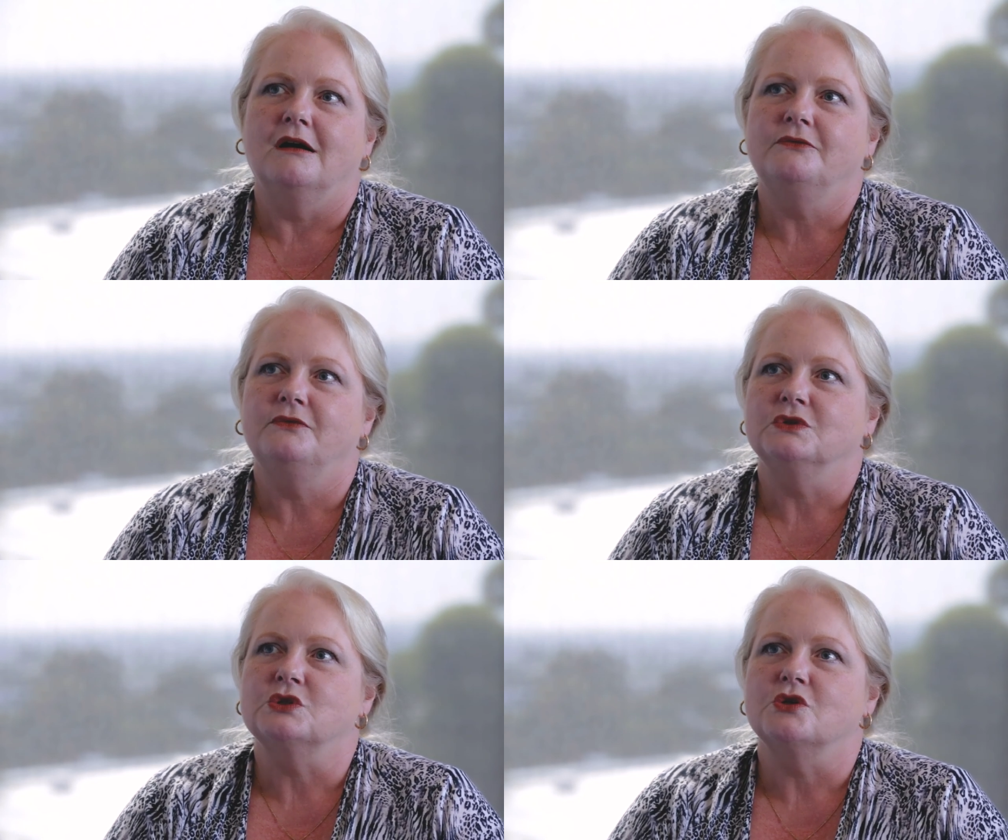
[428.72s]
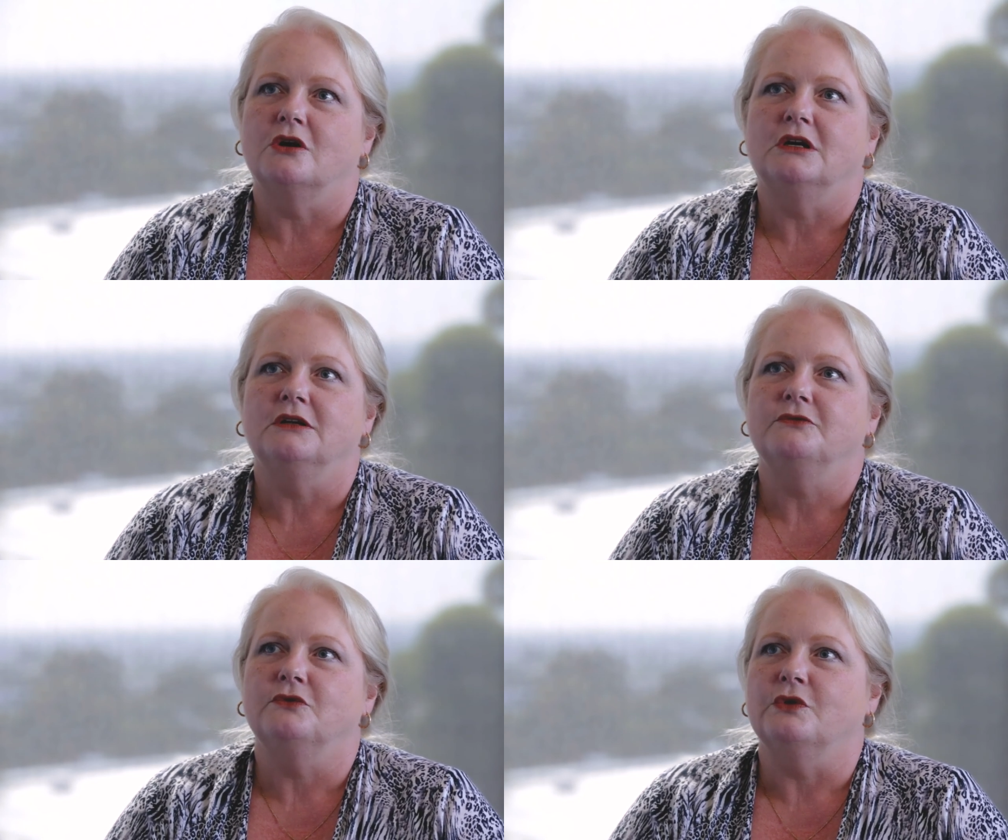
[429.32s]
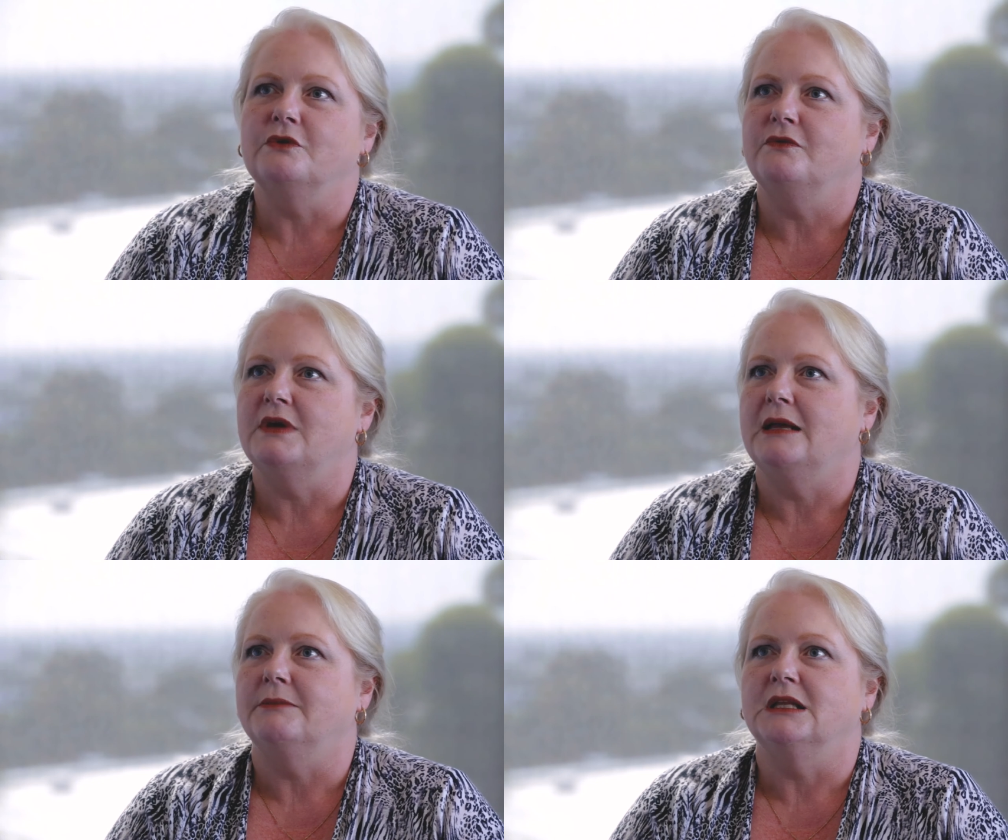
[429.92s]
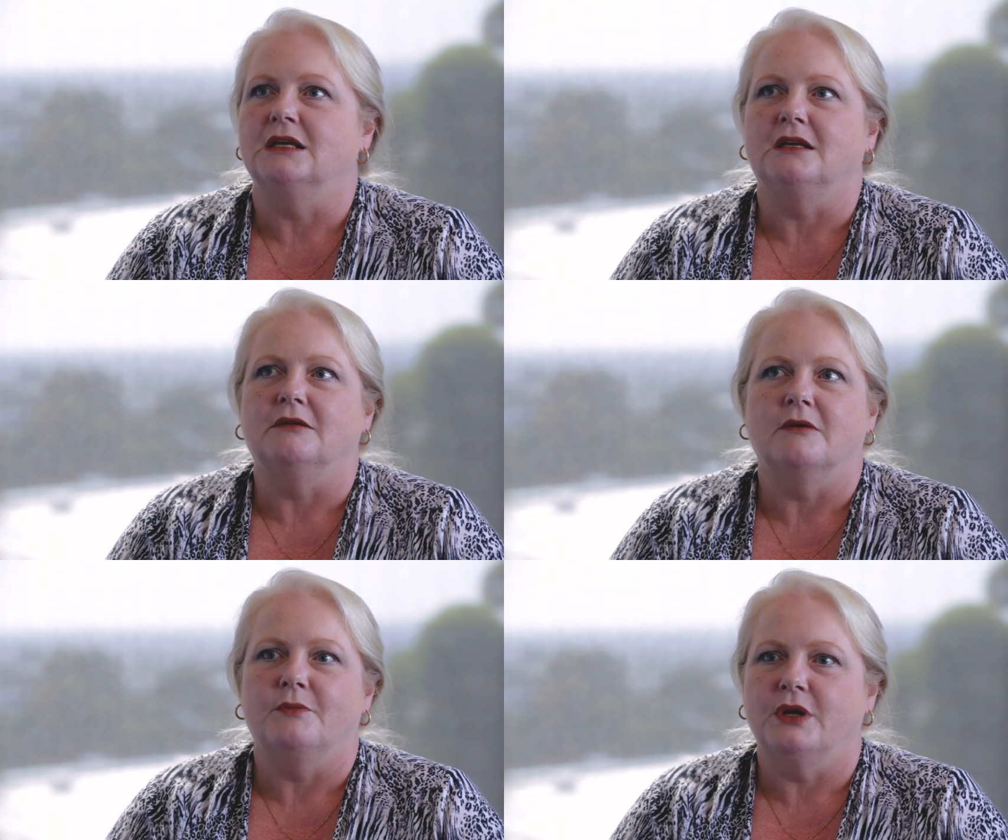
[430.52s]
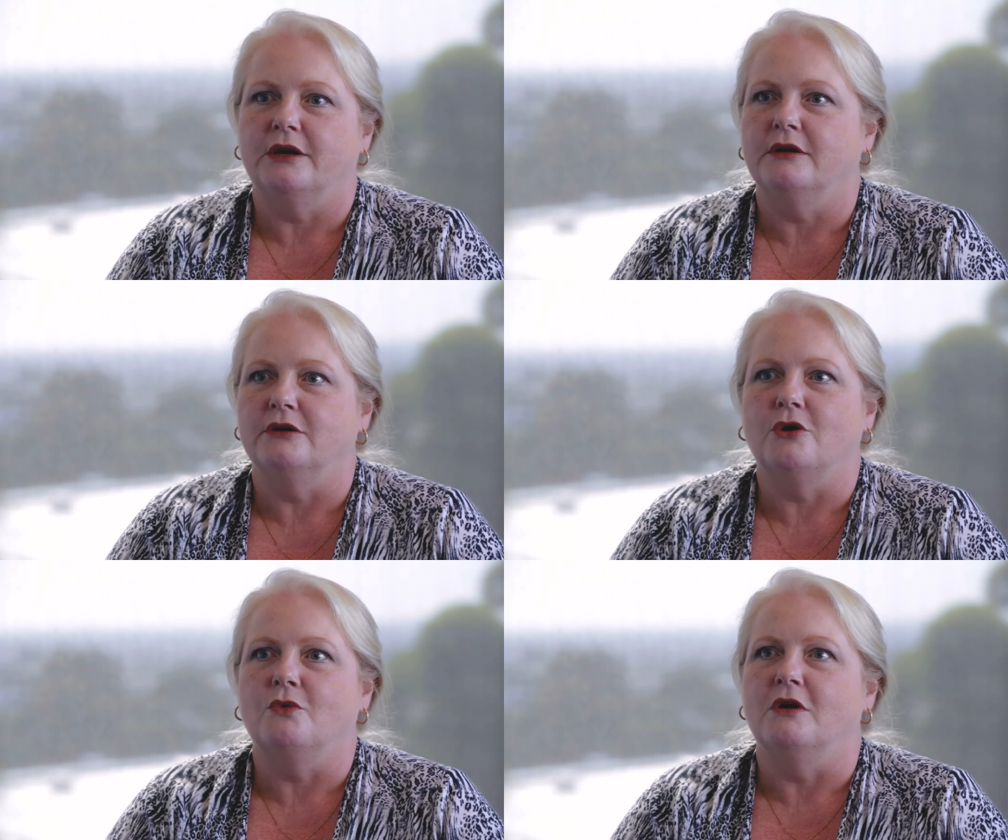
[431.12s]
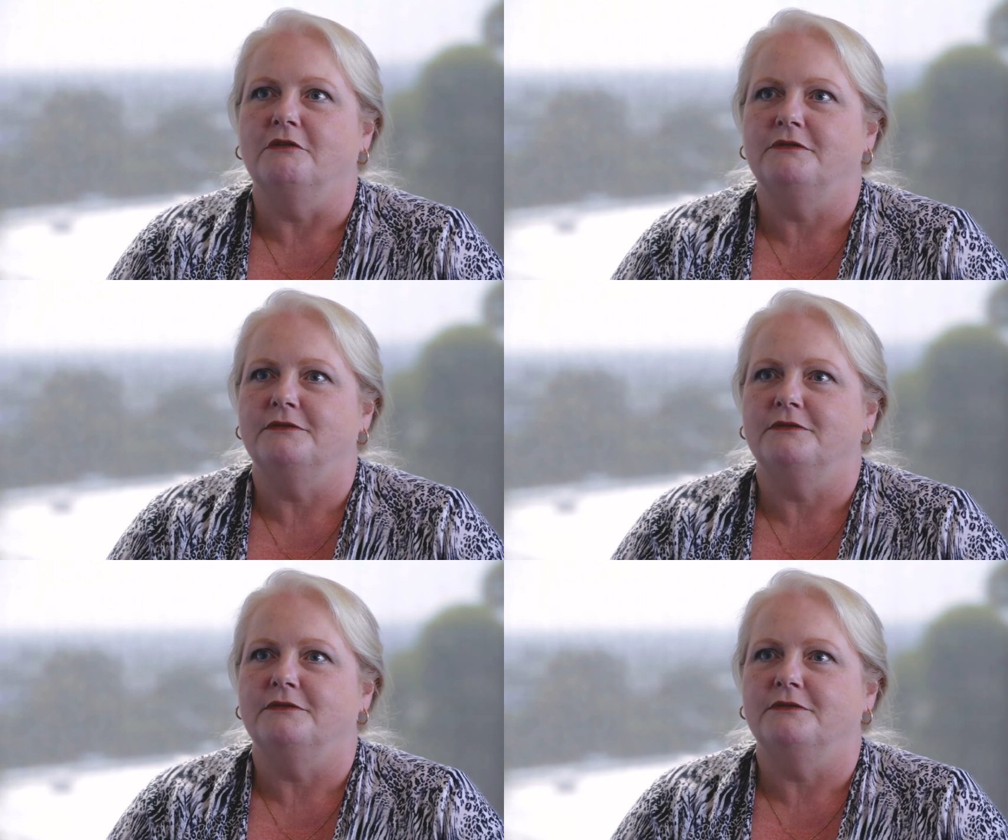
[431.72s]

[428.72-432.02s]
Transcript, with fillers: I feel sorry for the family, but I don't know what,